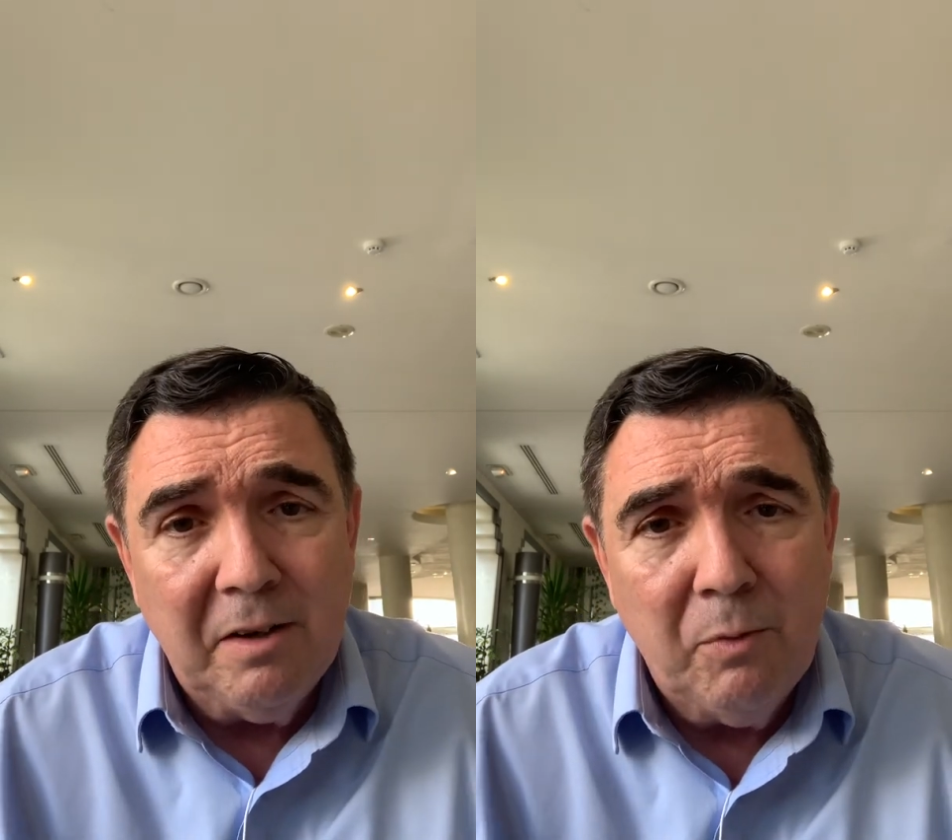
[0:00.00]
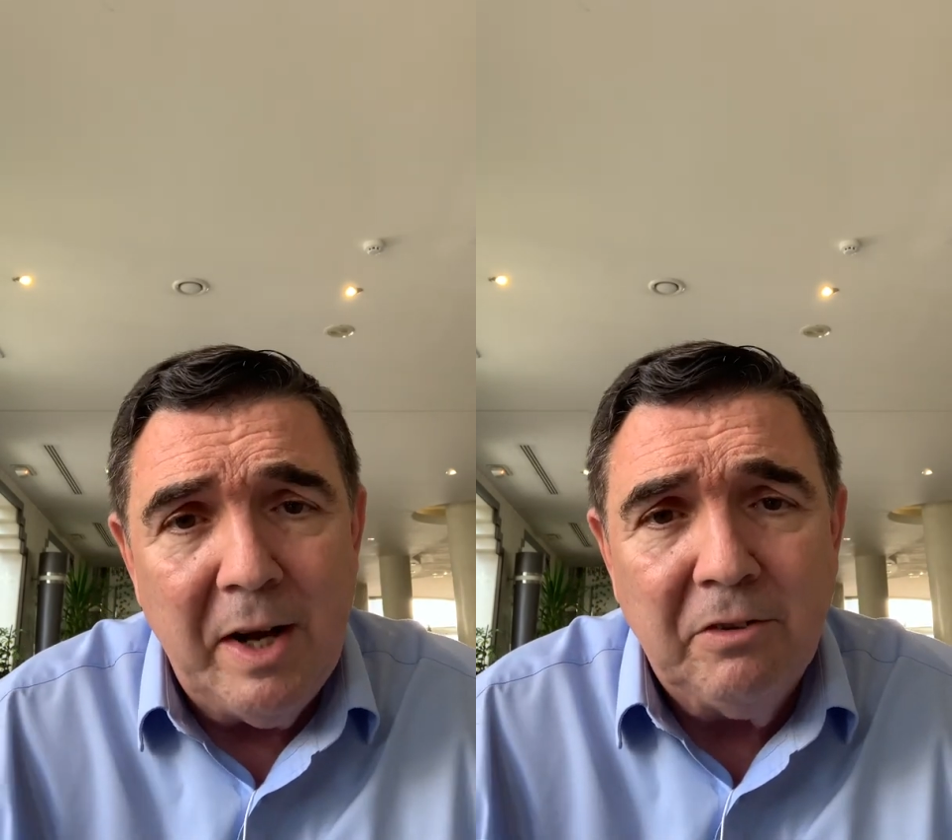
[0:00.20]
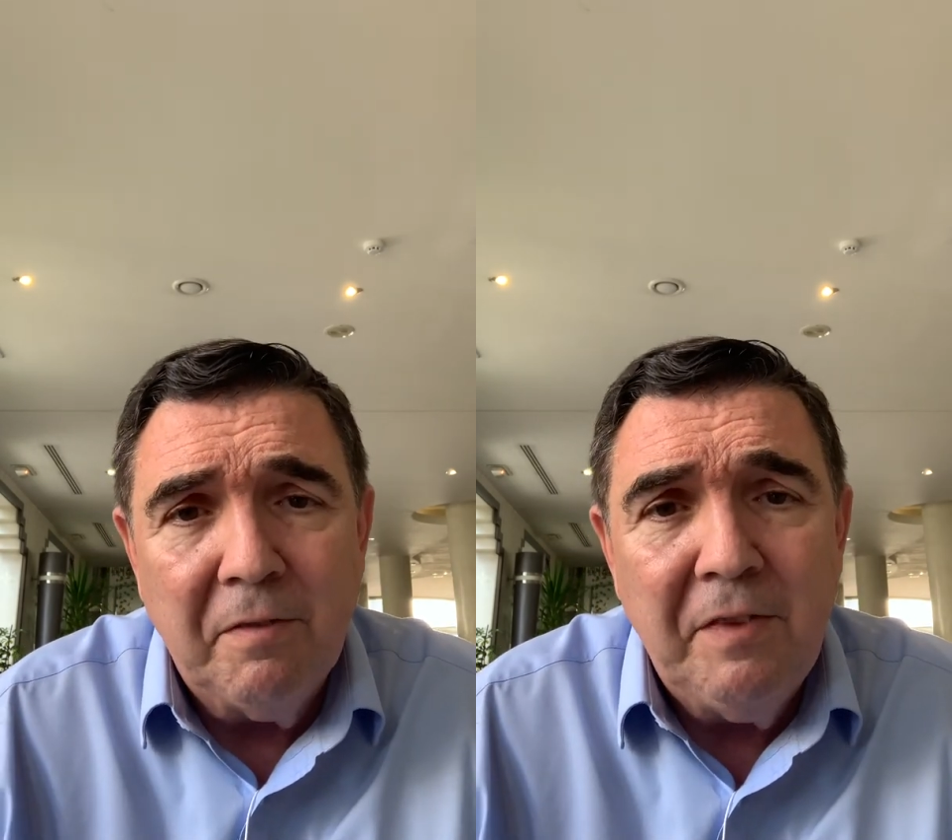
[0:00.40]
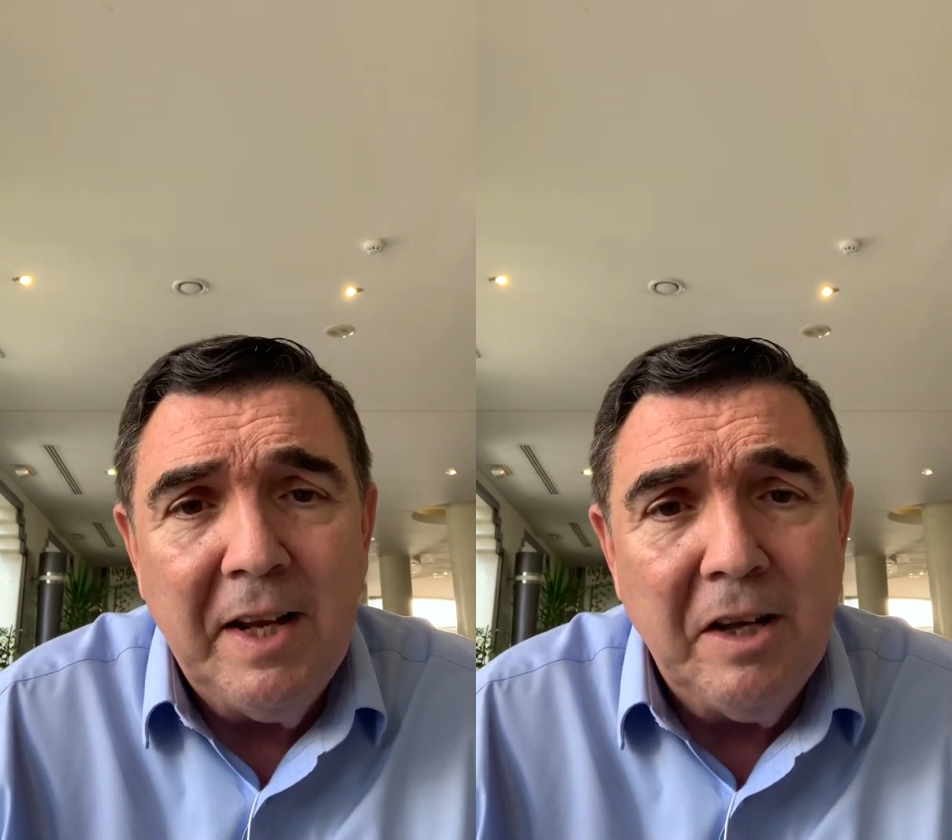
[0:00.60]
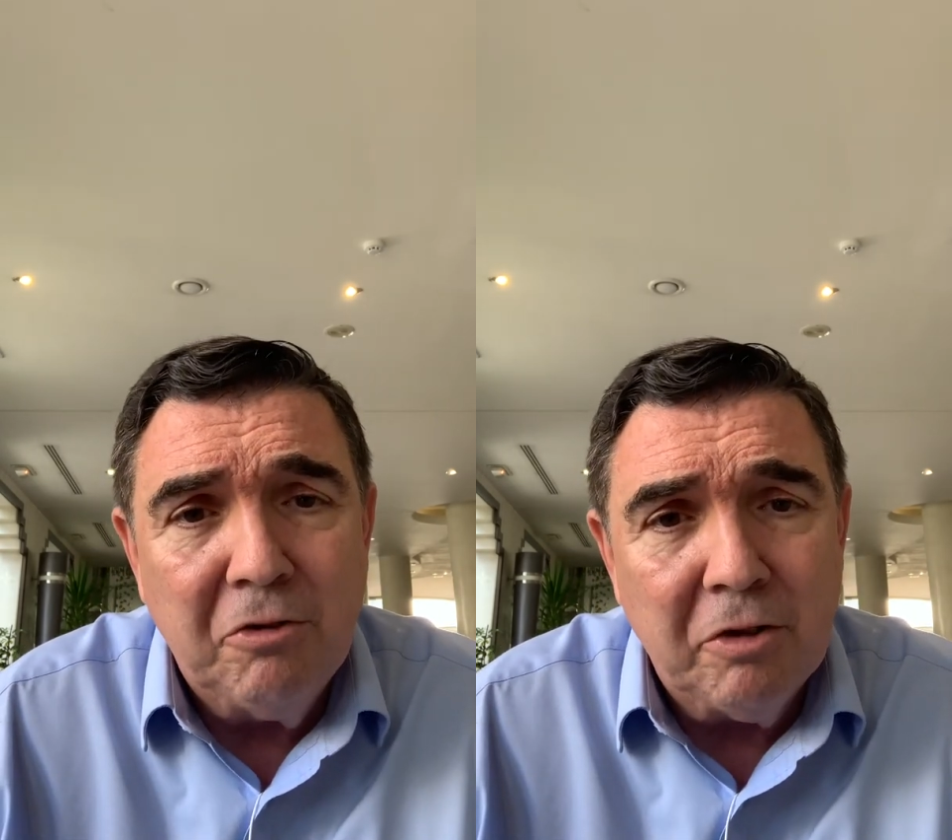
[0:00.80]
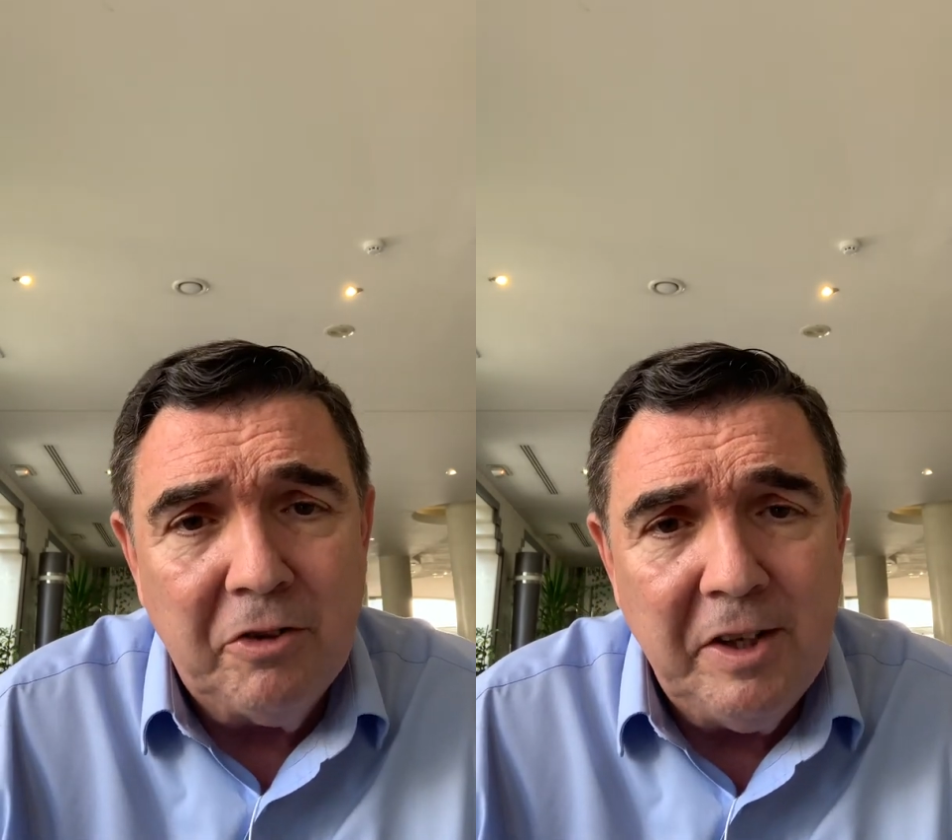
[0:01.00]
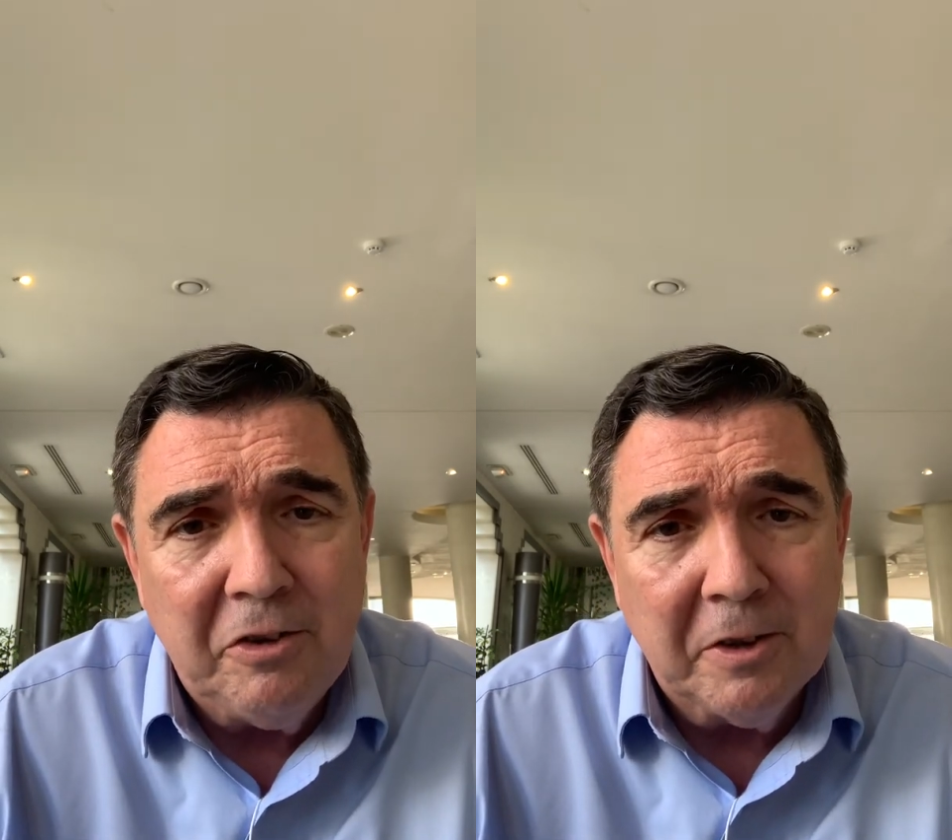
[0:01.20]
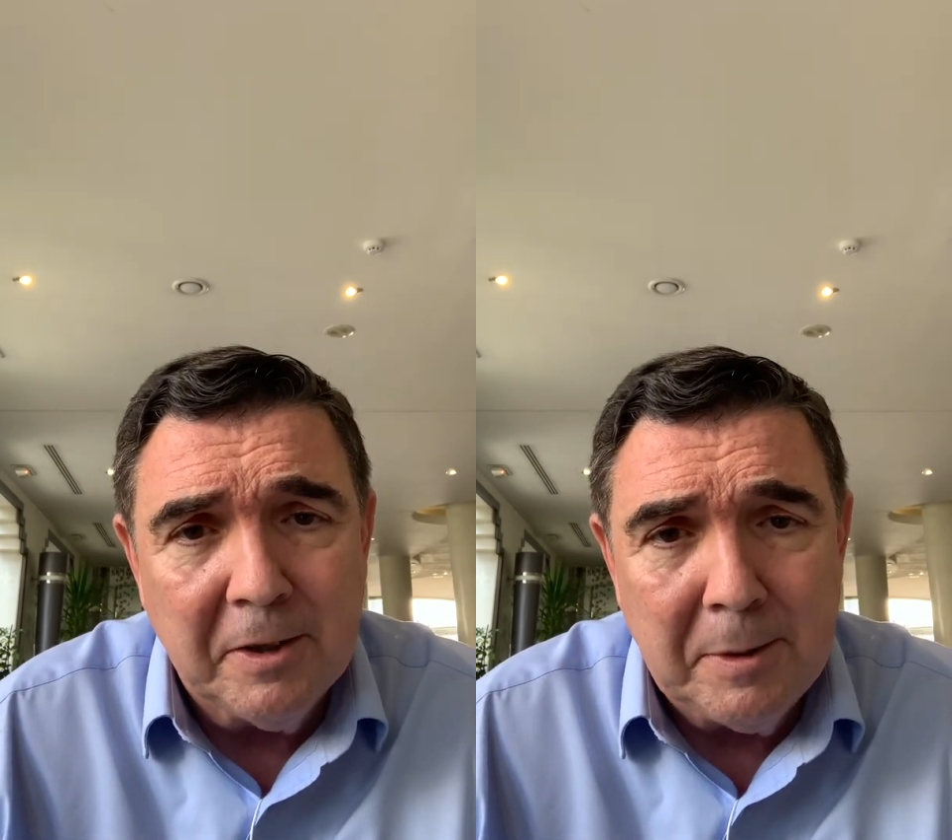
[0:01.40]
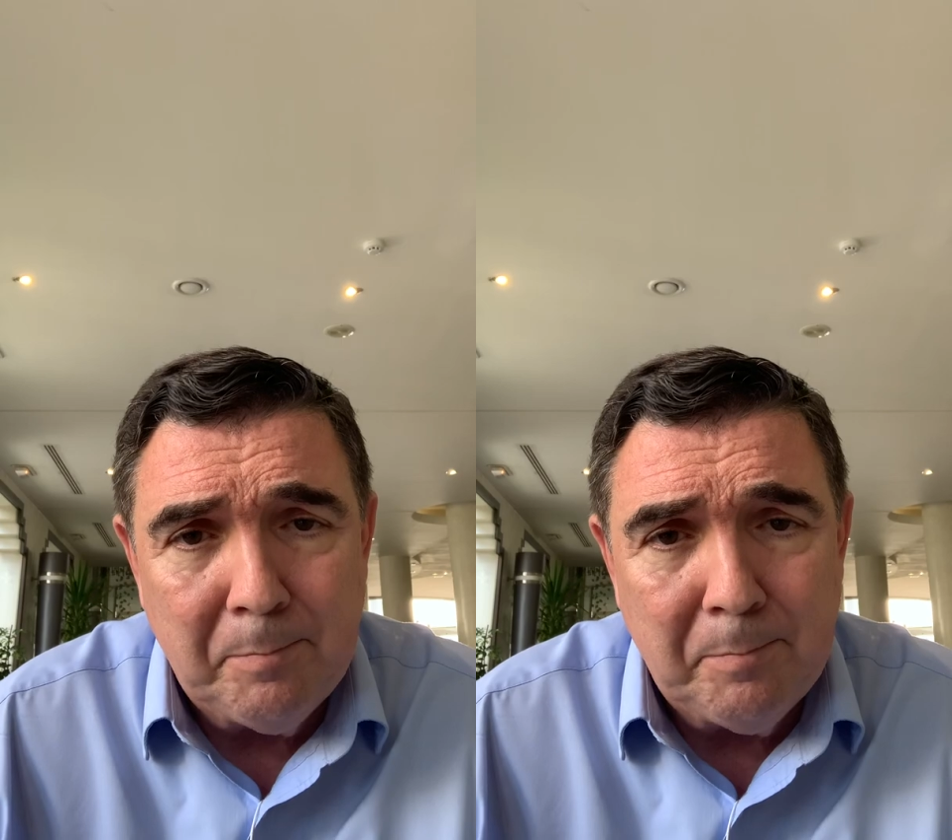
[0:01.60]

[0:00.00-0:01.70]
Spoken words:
ways of thinking strategically